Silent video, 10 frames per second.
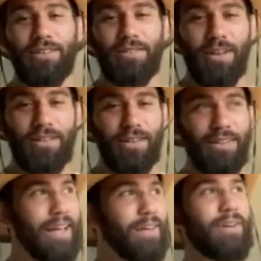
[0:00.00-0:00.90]
Nothing
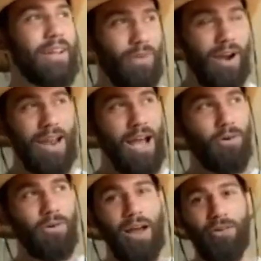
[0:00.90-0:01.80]
like right
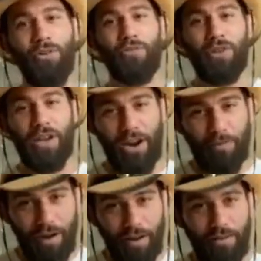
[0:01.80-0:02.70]
now. I don't know if you can hear,
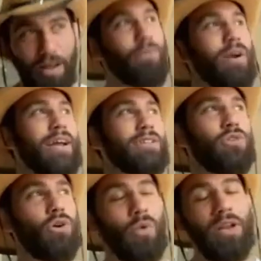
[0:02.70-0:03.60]
but I'm right next to
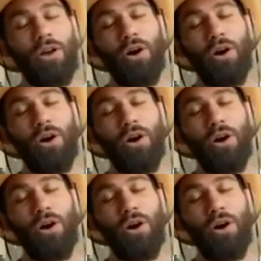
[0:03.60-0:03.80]
a window.